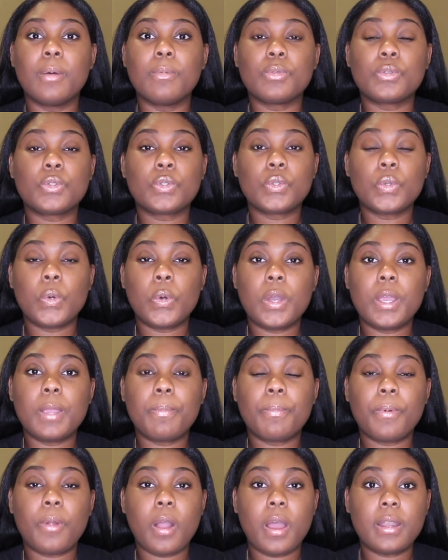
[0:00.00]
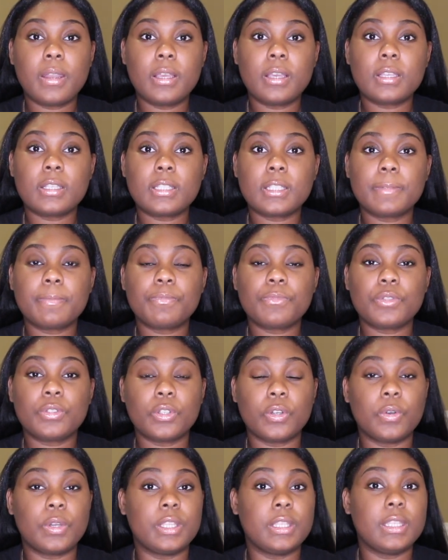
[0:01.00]
soy products.
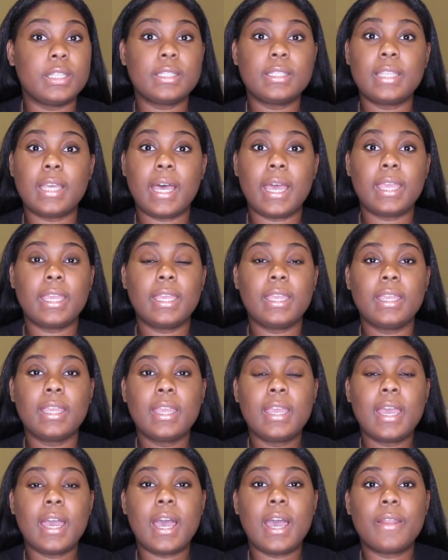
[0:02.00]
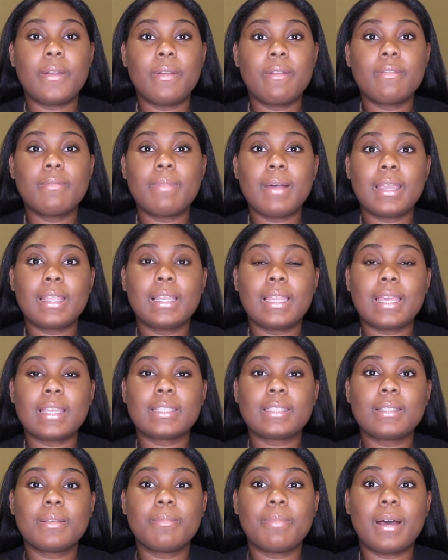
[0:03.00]
So in this diet, I know everybody
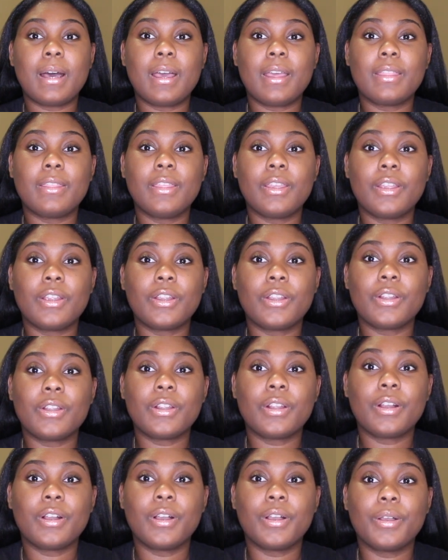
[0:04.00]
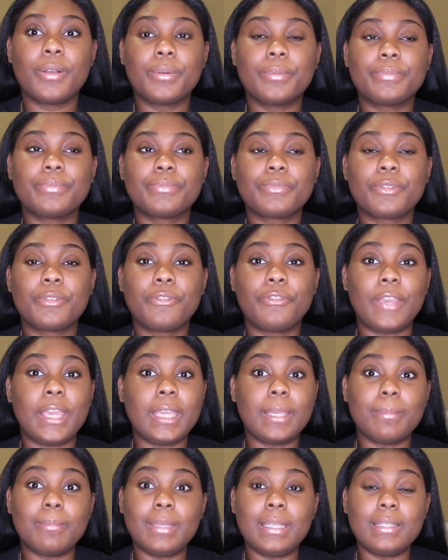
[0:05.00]
likes to buy their
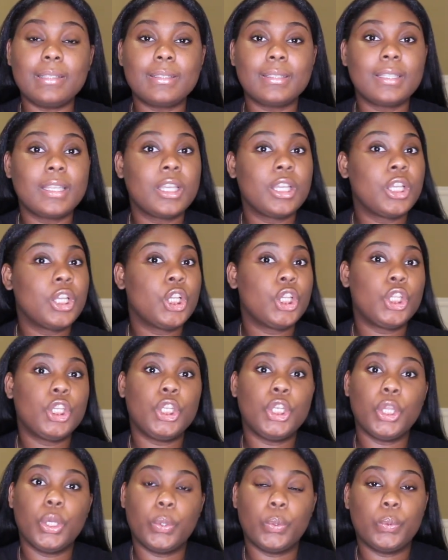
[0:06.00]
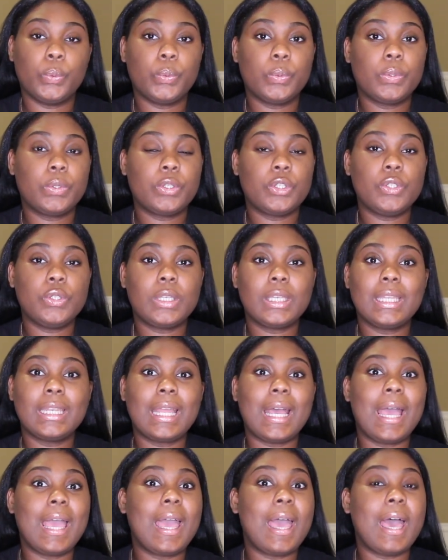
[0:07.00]
fake meat. No, you
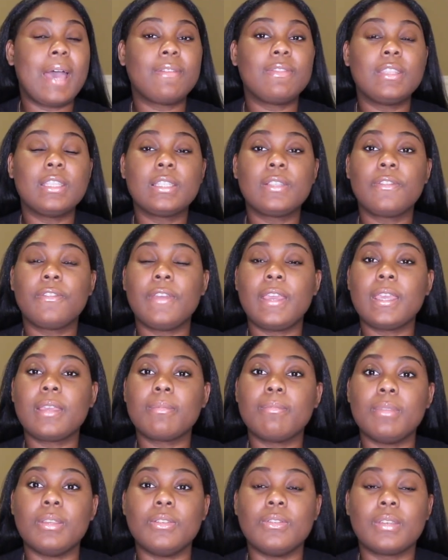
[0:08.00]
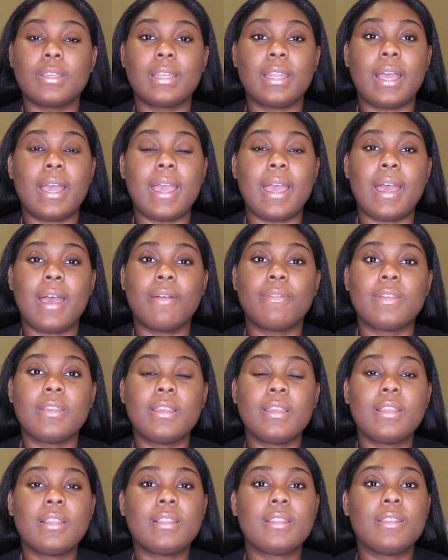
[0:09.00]
cannot have this fake meat. You cannot have
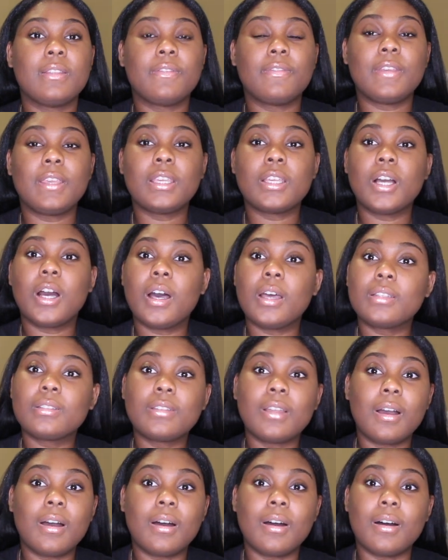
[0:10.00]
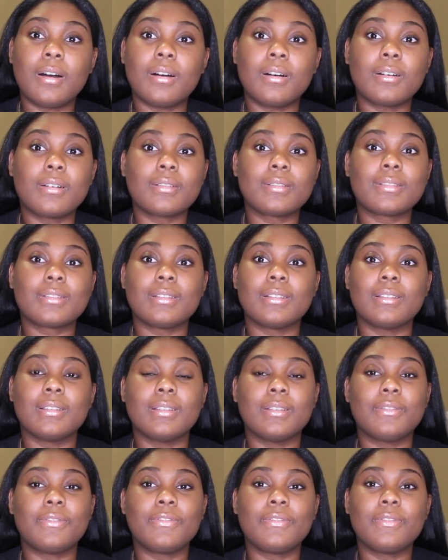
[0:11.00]
the fake hot dogs,
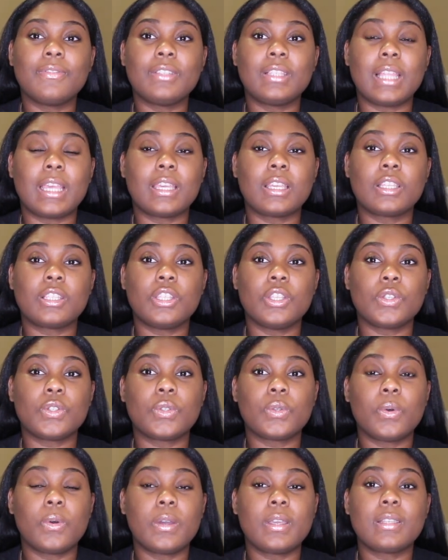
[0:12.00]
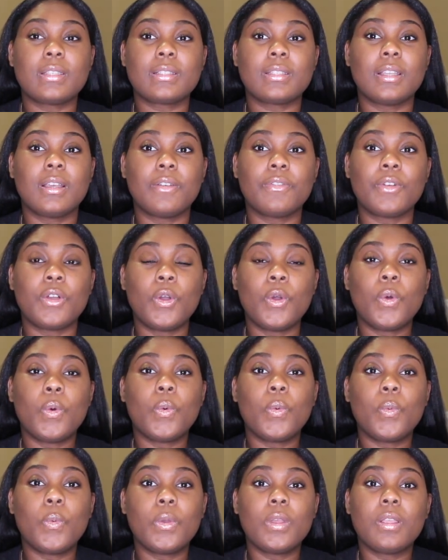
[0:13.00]
and the soy
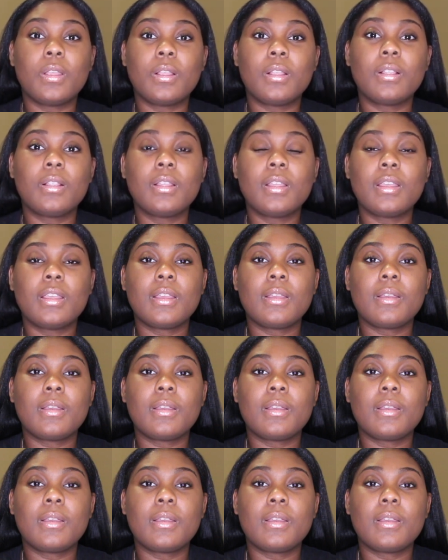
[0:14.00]
stuff will